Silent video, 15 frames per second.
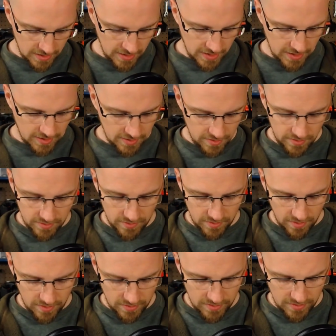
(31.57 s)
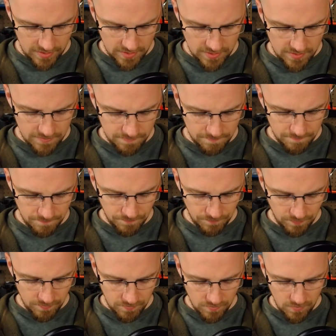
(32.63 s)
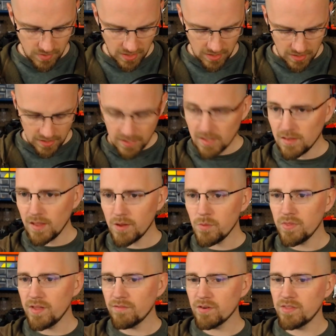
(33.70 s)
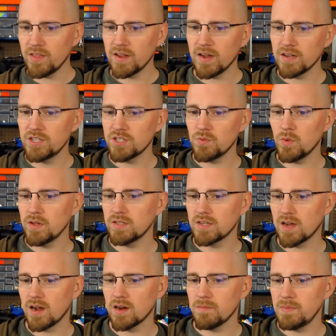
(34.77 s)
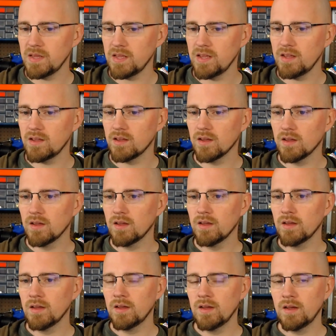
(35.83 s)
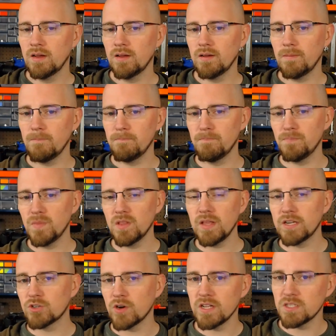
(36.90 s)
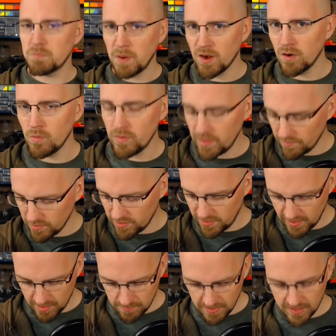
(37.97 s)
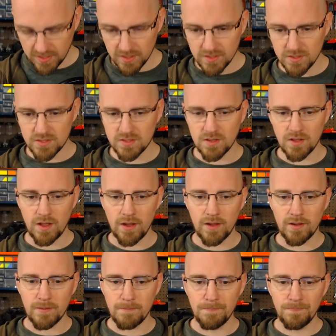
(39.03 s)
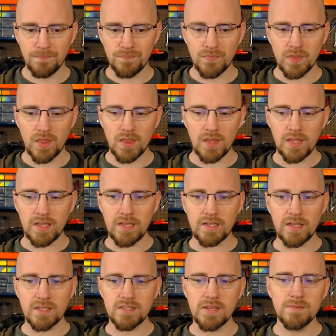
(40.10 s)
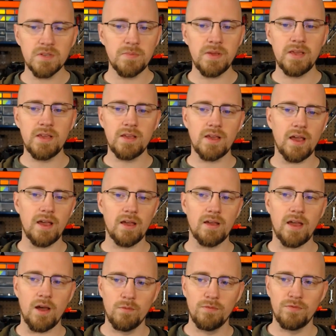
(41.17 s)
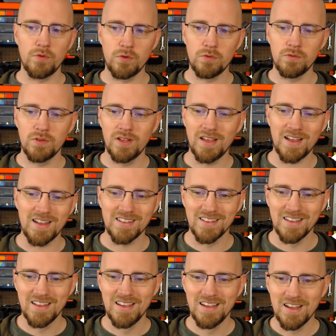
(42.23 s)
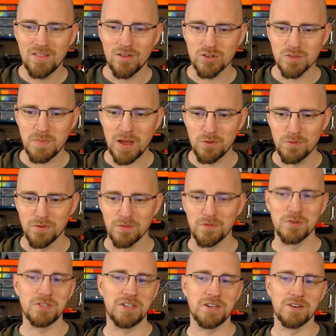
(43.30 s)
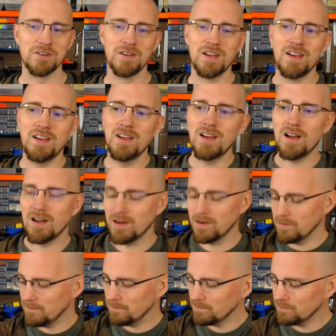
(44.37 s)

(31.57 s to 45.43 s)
and uh, like with everything, I just wanted to kind of be like transparent with everything because it seems to be helpful. There's a battle for first here. Uh,